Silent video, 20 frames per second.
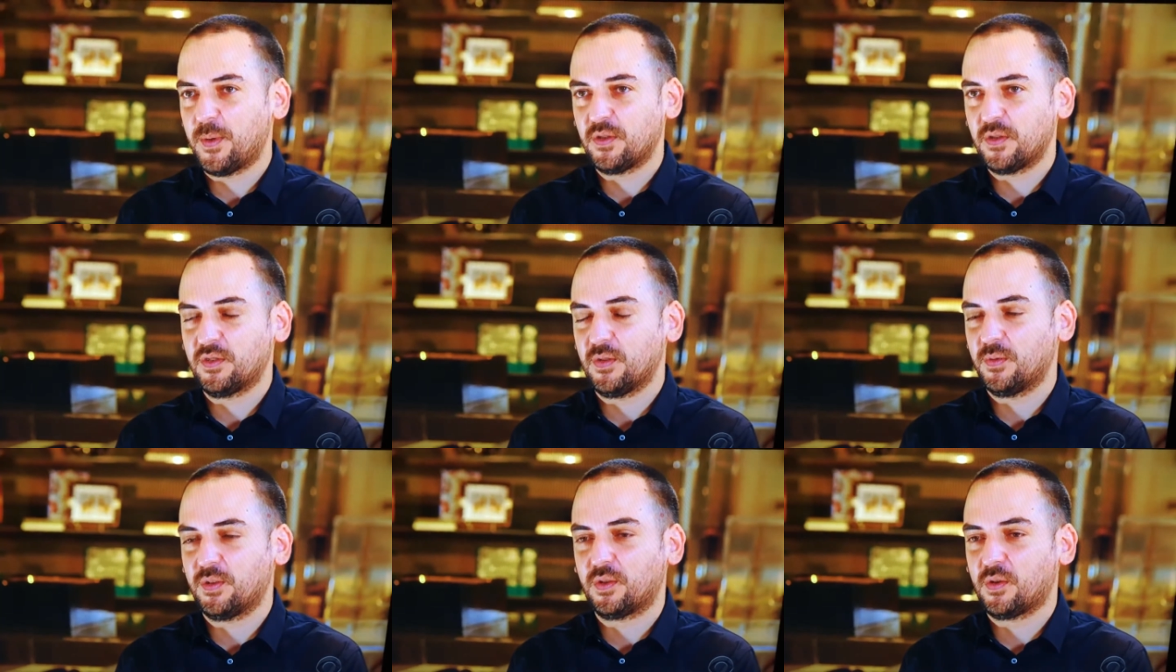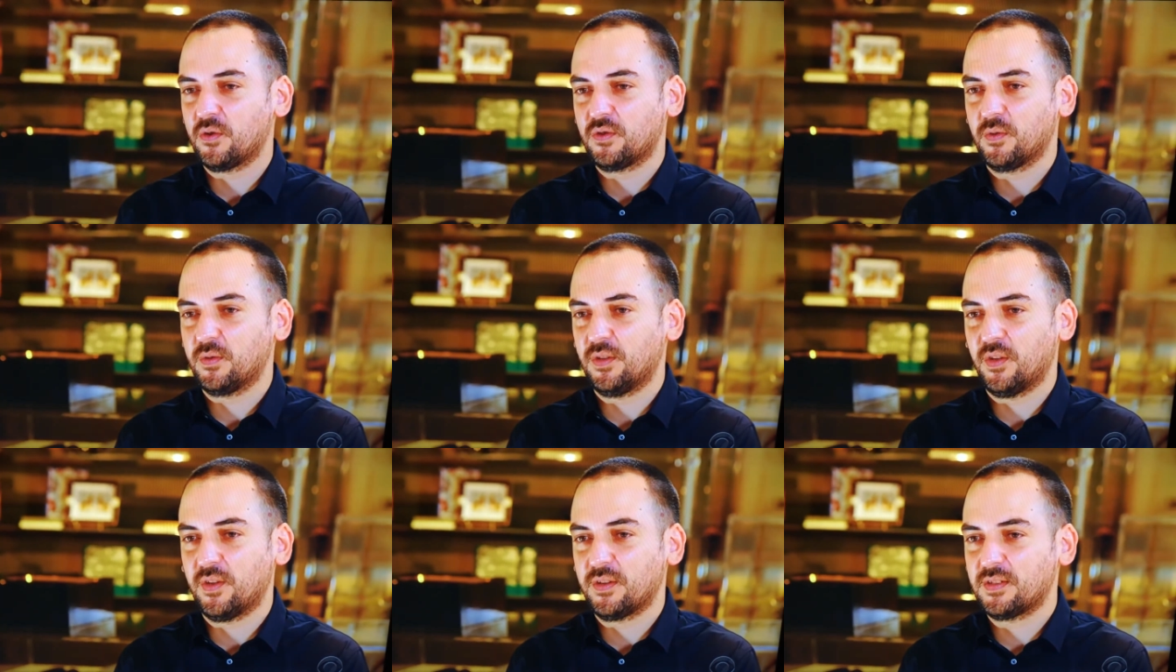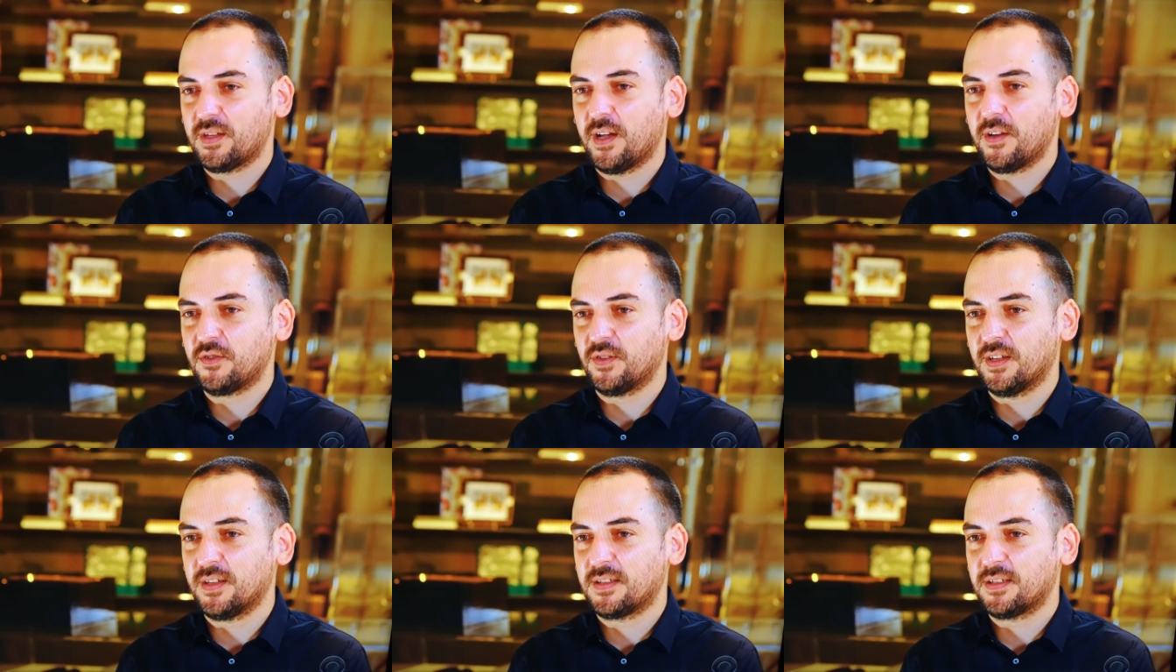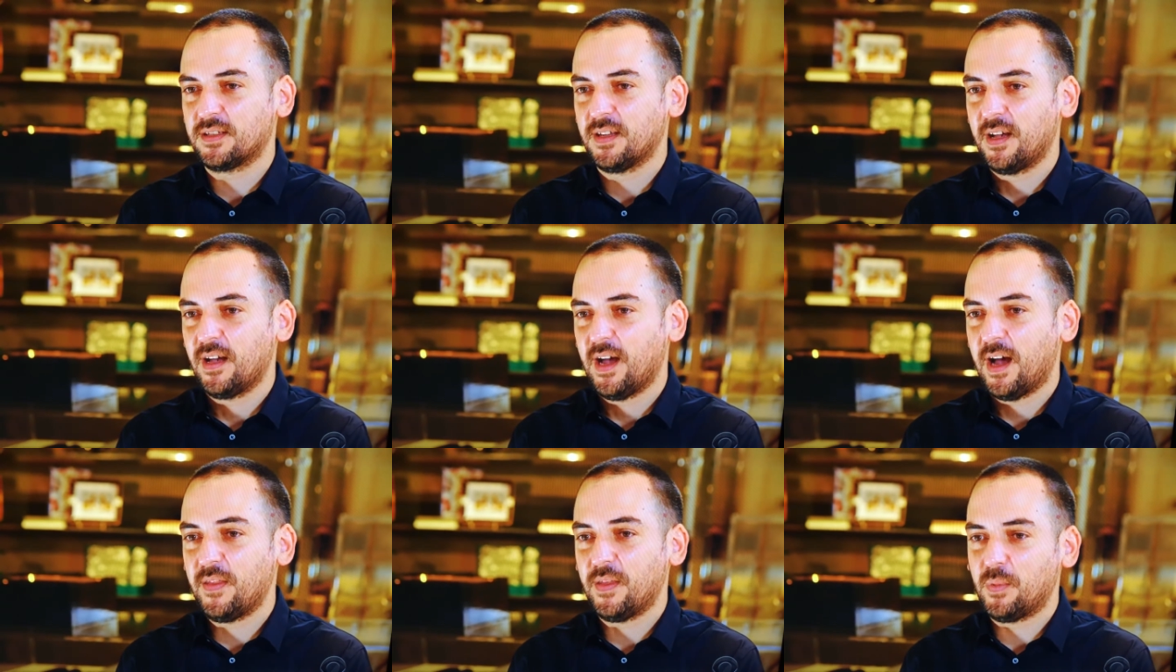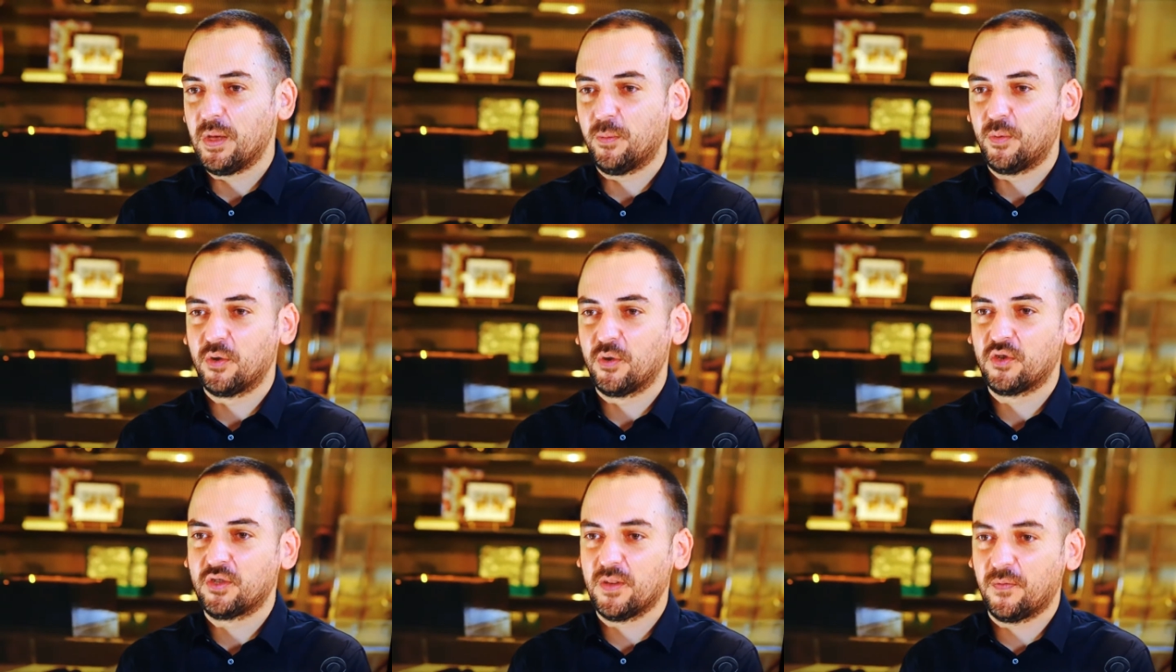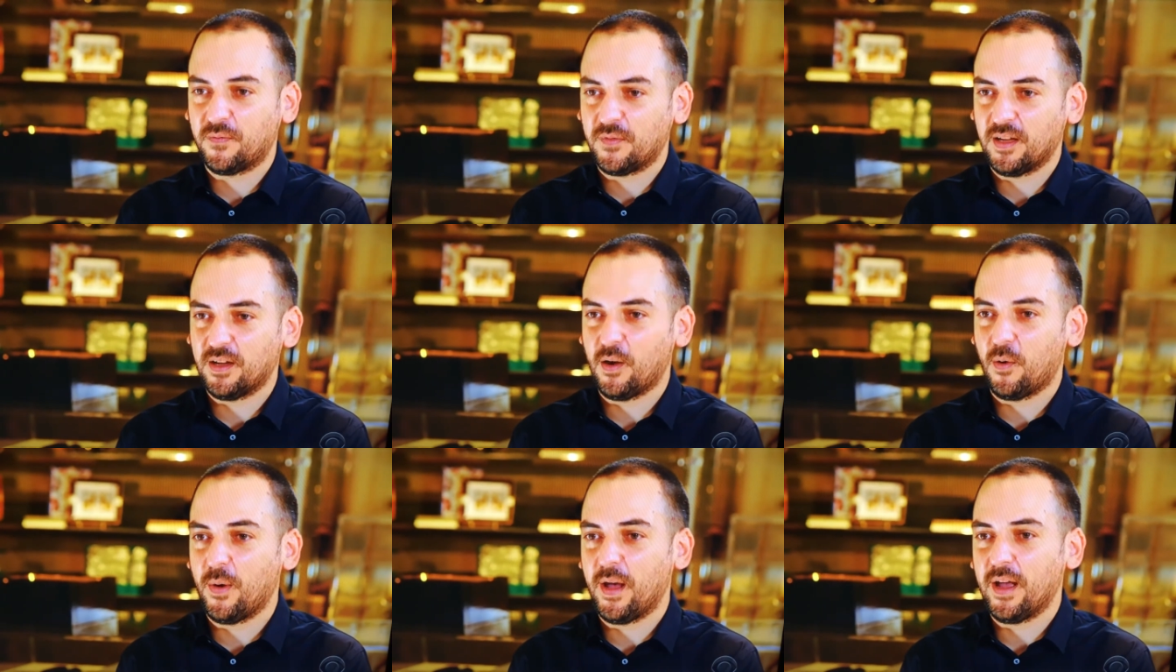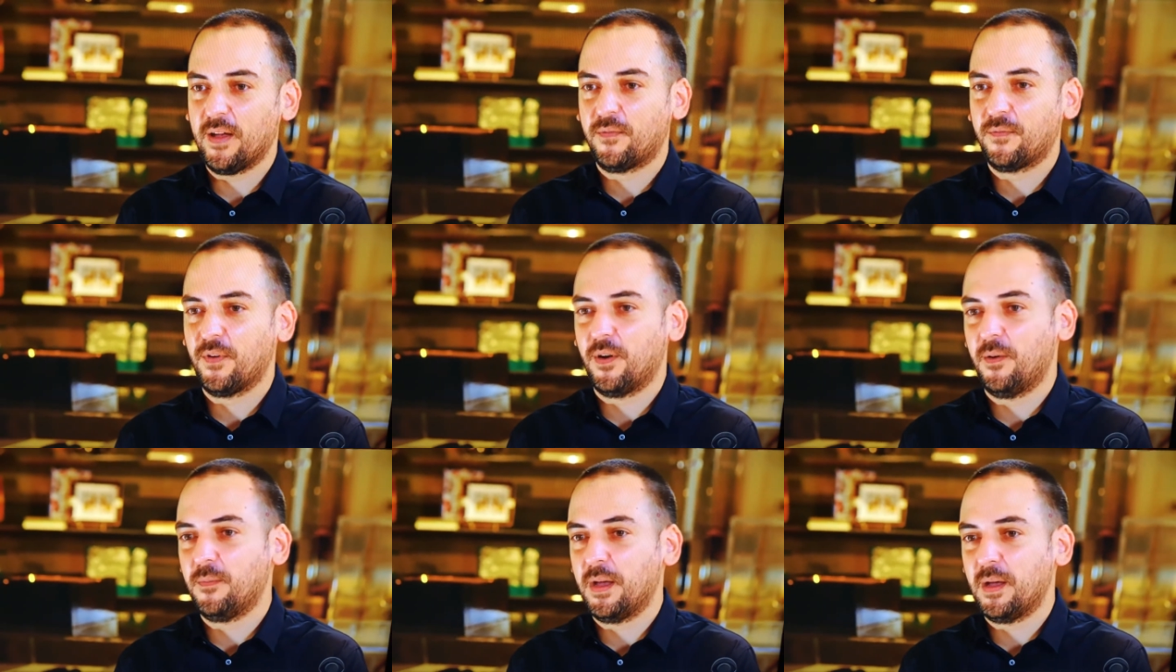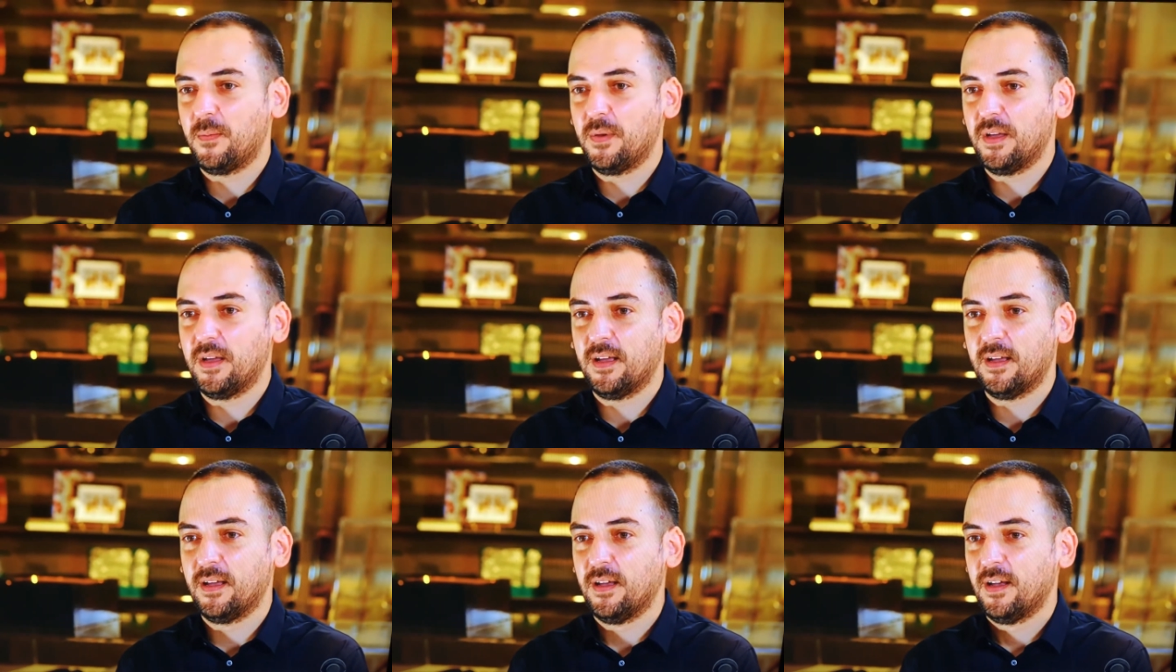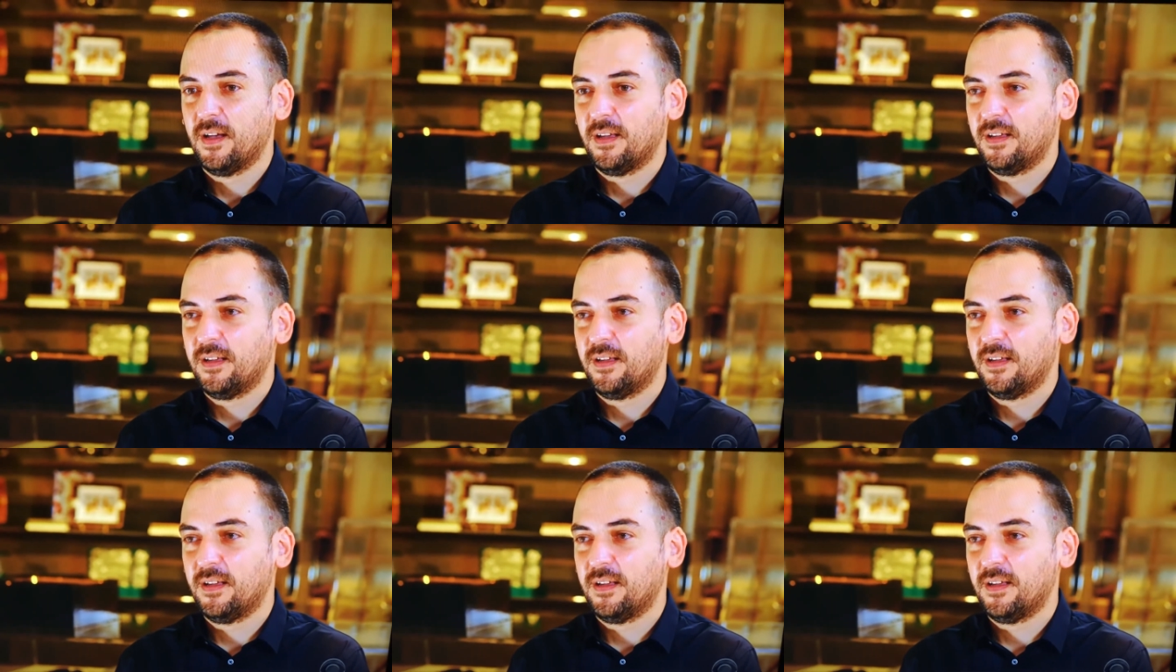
especially with the culture in Los Angeles. I think people are shifting away from maybe,